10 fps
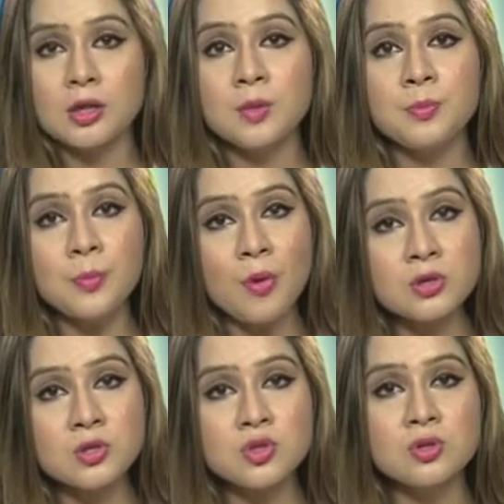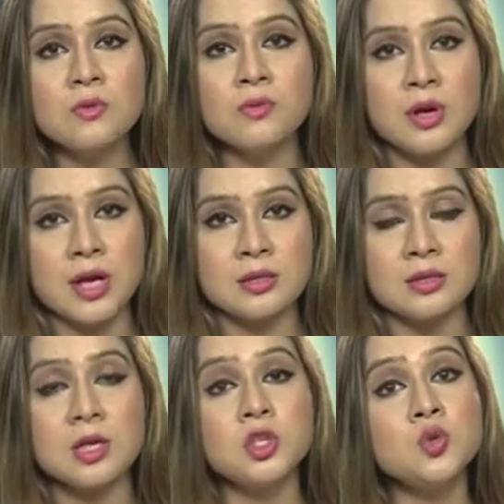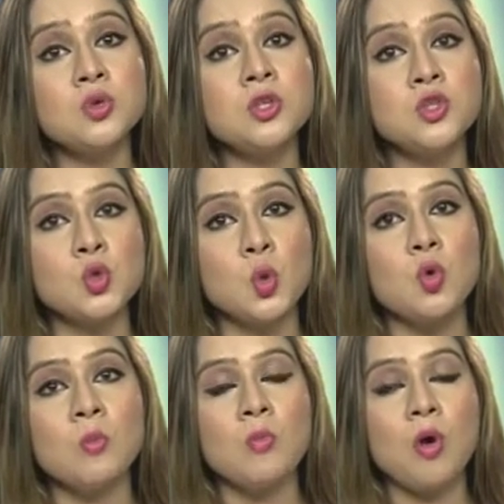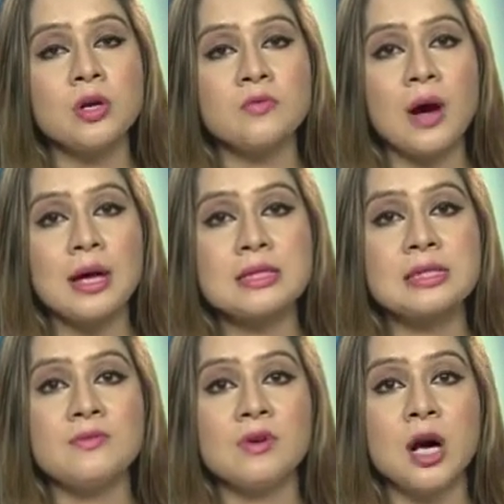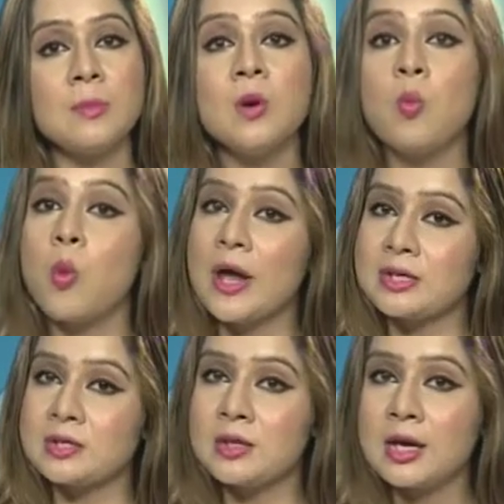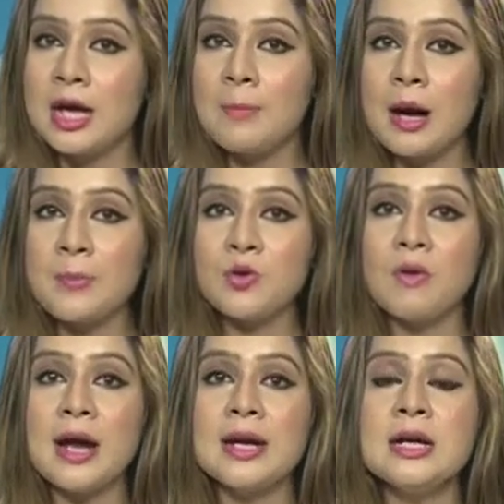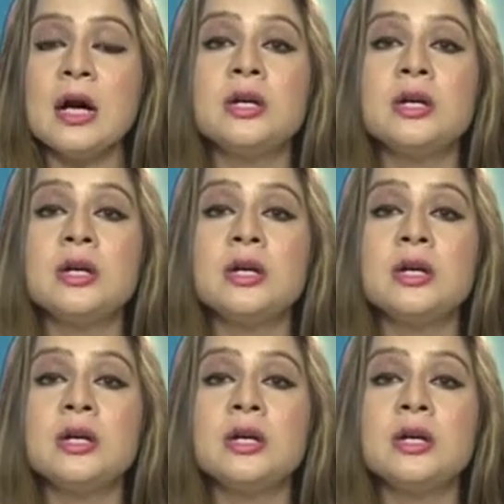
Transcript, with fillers: The prepositional phrase to the zoo modifies the verb went by providing